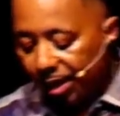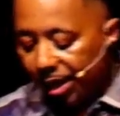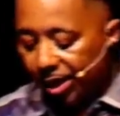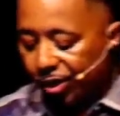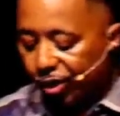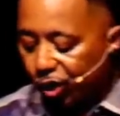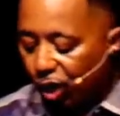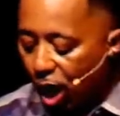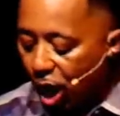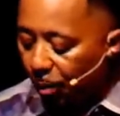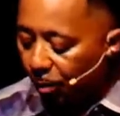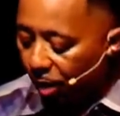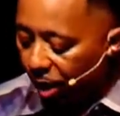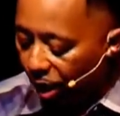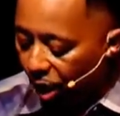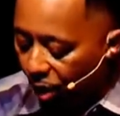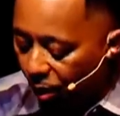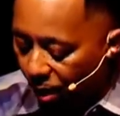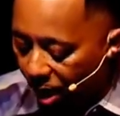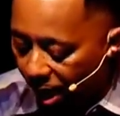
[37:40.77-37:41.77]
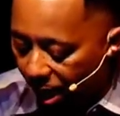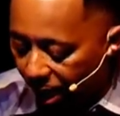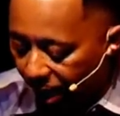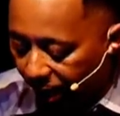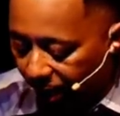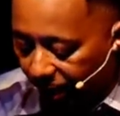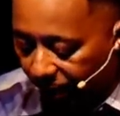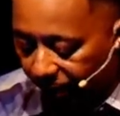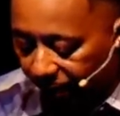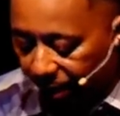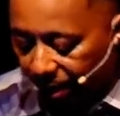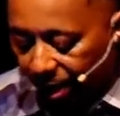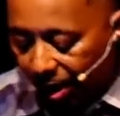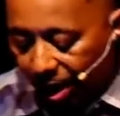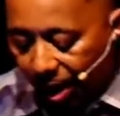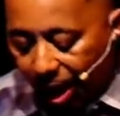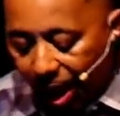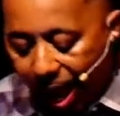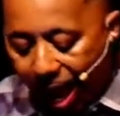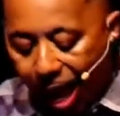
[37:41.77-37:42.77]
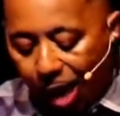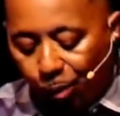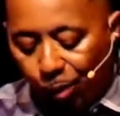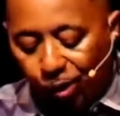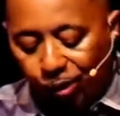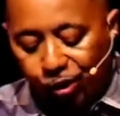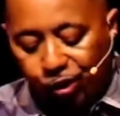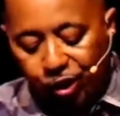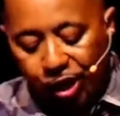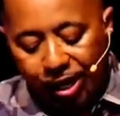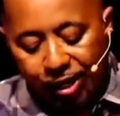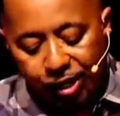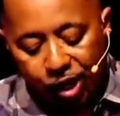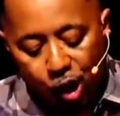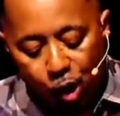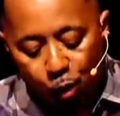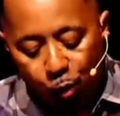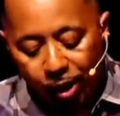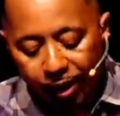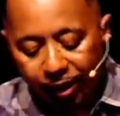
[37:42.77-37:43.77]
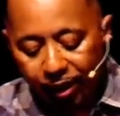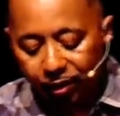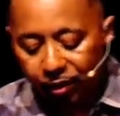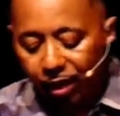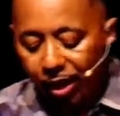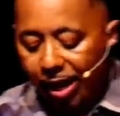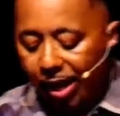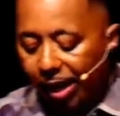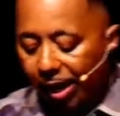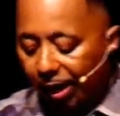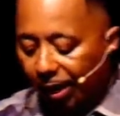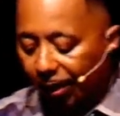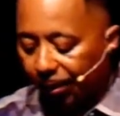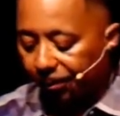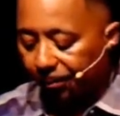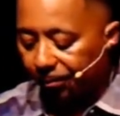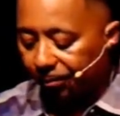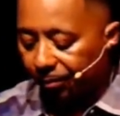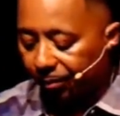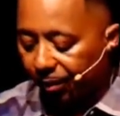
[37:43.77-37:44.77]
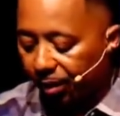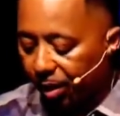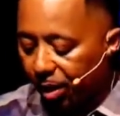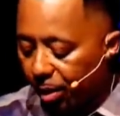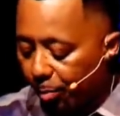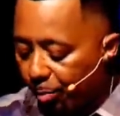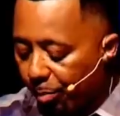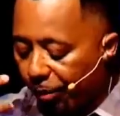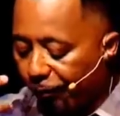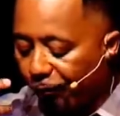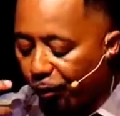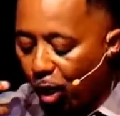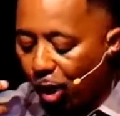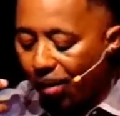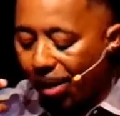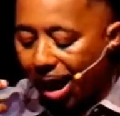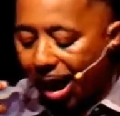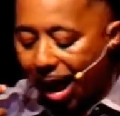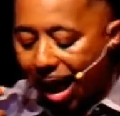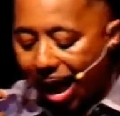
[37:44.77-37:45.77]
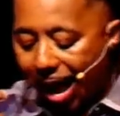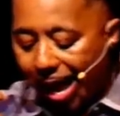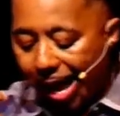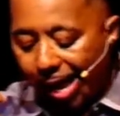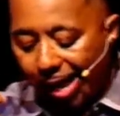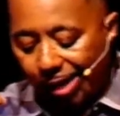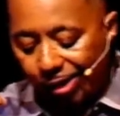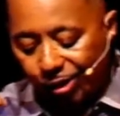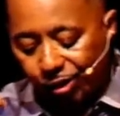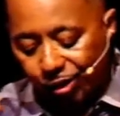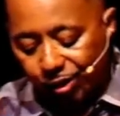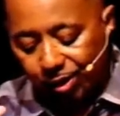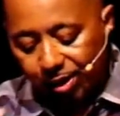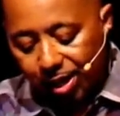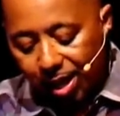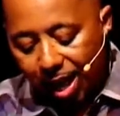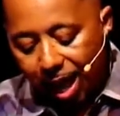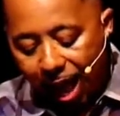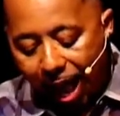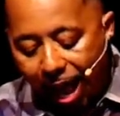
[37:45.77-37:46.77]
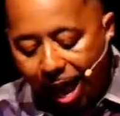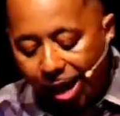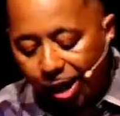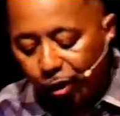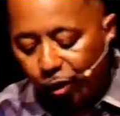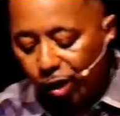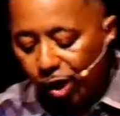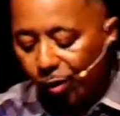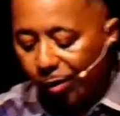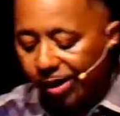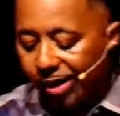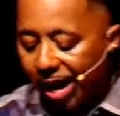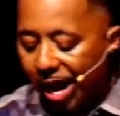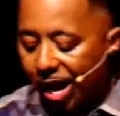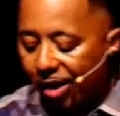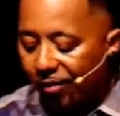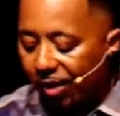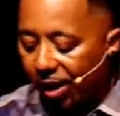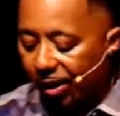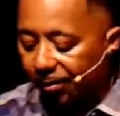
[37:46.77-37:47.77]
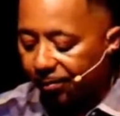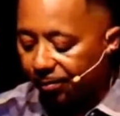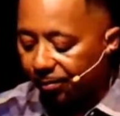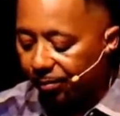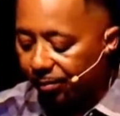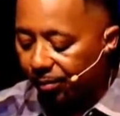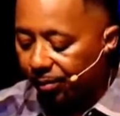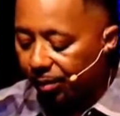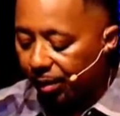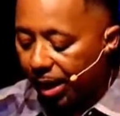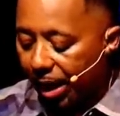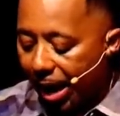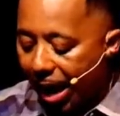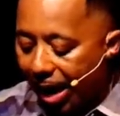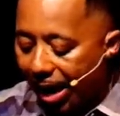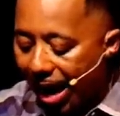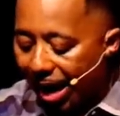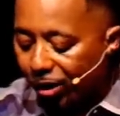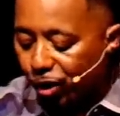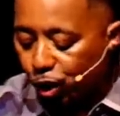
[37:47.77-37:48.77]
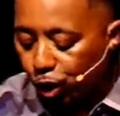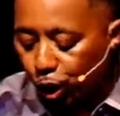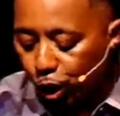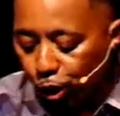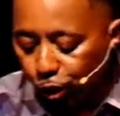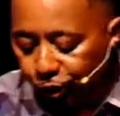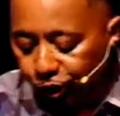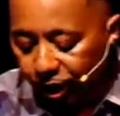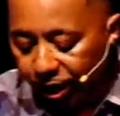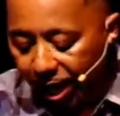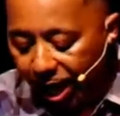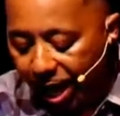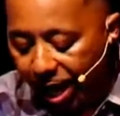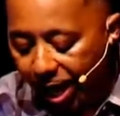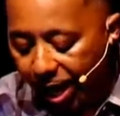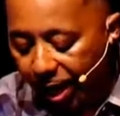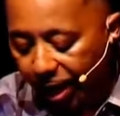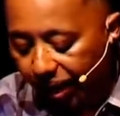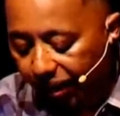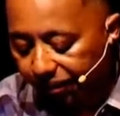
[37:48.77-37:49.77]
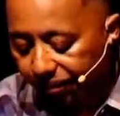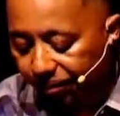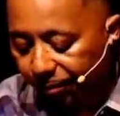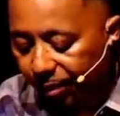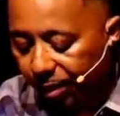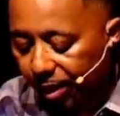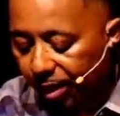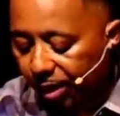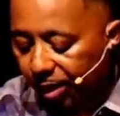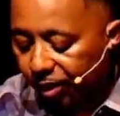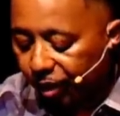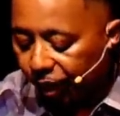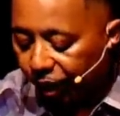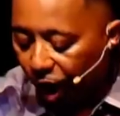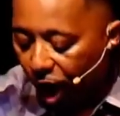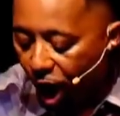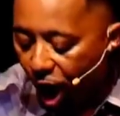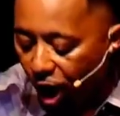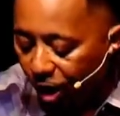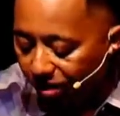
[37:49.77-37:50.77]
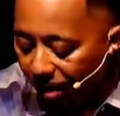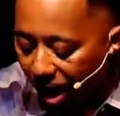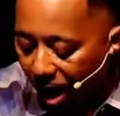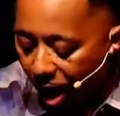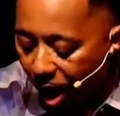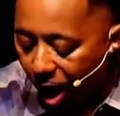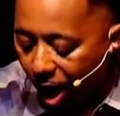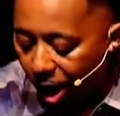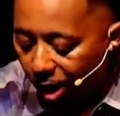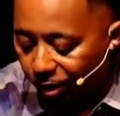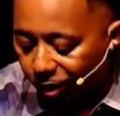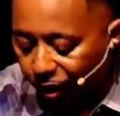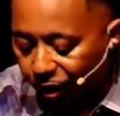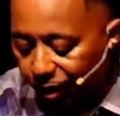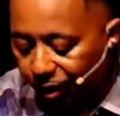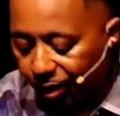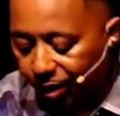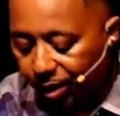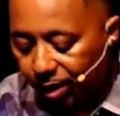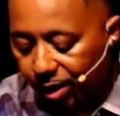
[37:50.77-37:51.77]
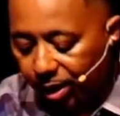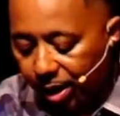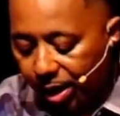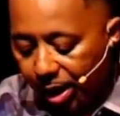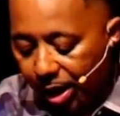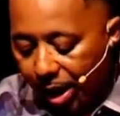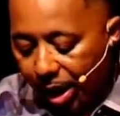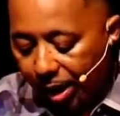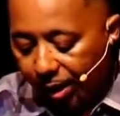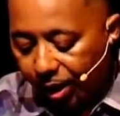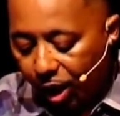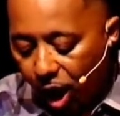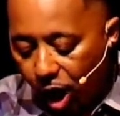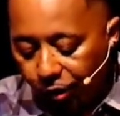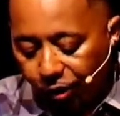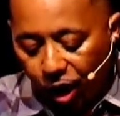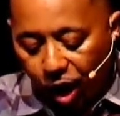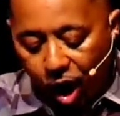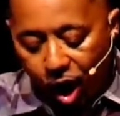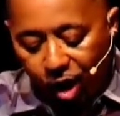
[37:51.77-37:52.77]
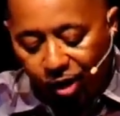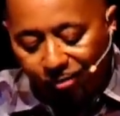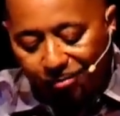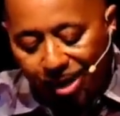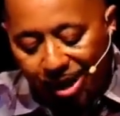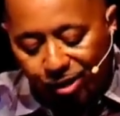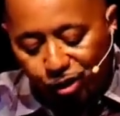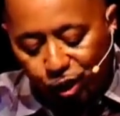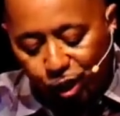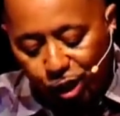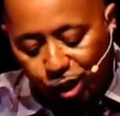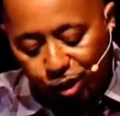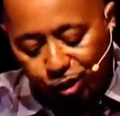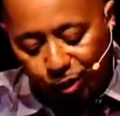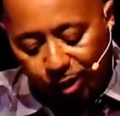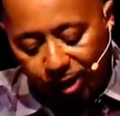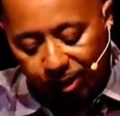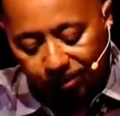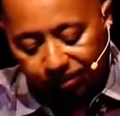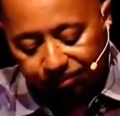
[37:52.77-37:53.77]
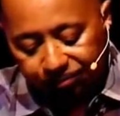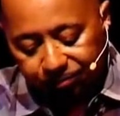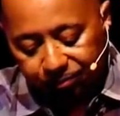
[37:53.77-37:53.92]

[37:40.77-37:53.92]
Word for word: in Psalm 101, I will set no wicked thing before my eyes. I agree with David, and I choose today to guard my heart and guard the heart of my children.